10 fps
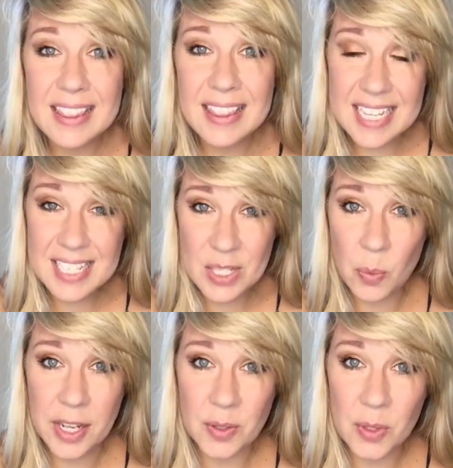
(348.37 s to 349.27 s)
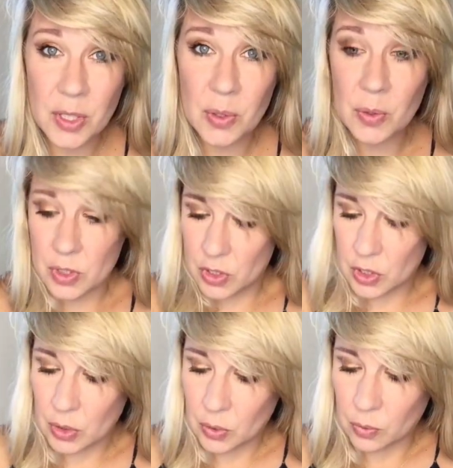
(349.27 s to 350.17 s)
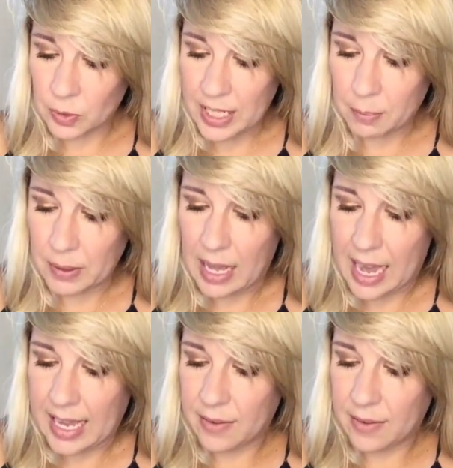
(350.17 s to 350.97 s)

This is what you'll use to reapply.